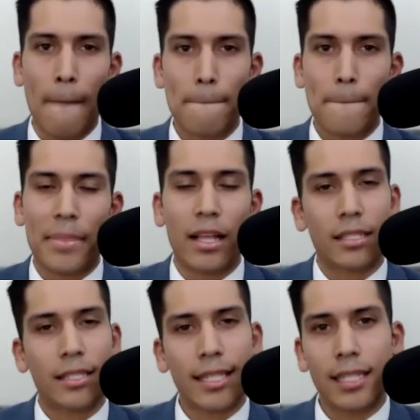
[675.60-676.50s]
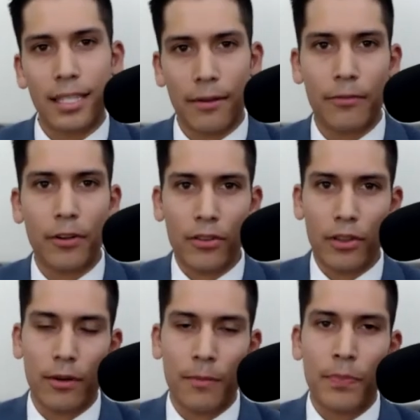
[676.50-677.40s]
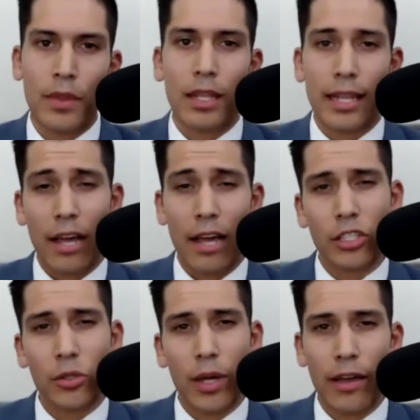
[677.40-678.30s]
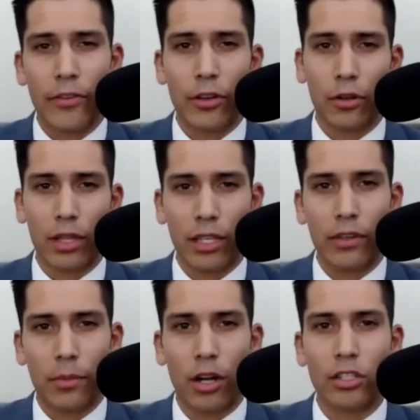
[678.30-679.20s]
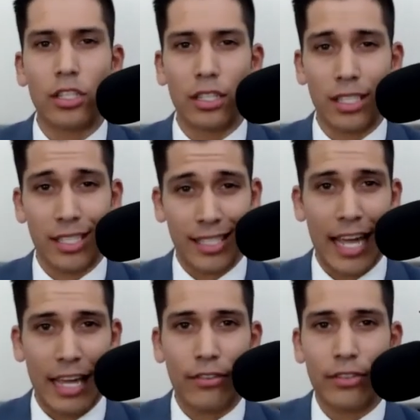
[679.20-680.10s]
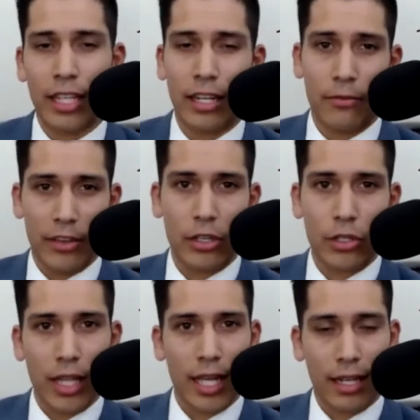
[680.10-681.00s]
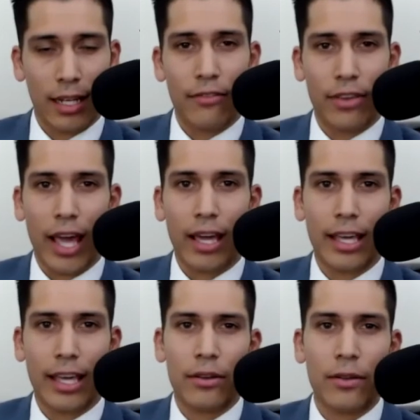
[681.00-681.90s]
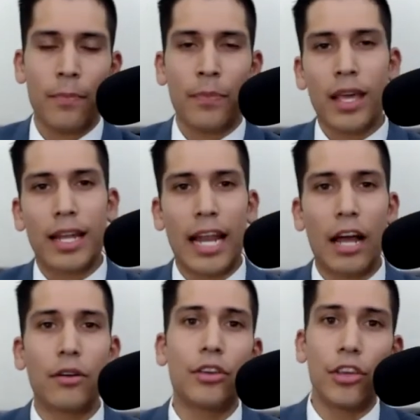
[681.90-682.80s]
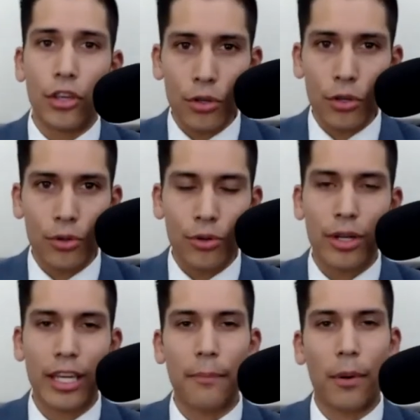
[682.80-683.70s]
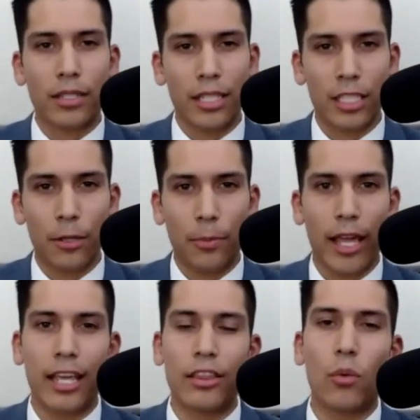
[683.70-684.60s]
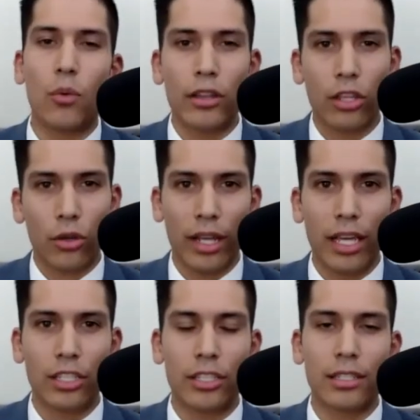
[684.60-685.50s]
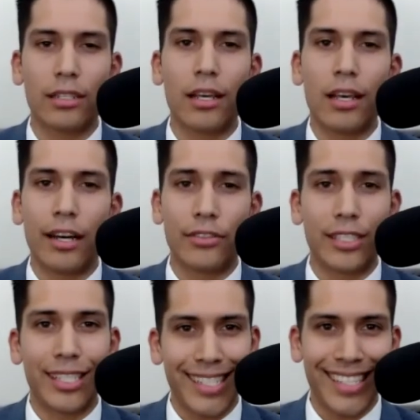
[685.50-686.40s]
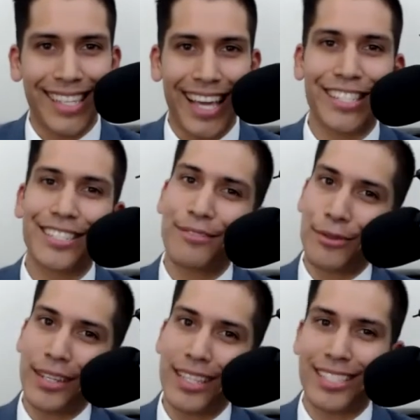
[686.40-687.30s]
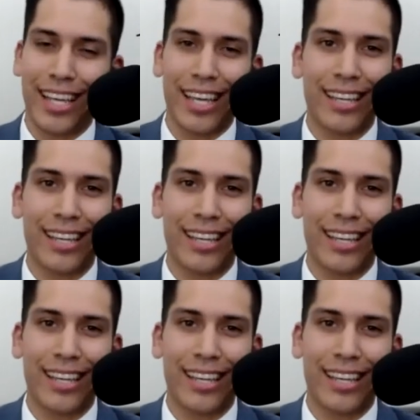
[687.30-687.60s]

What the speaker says: Now let's take that a step further. Now that you have your living margin saved in a vehicle like an IVA account, now you can participate in the wealth creation of syndication of real estate.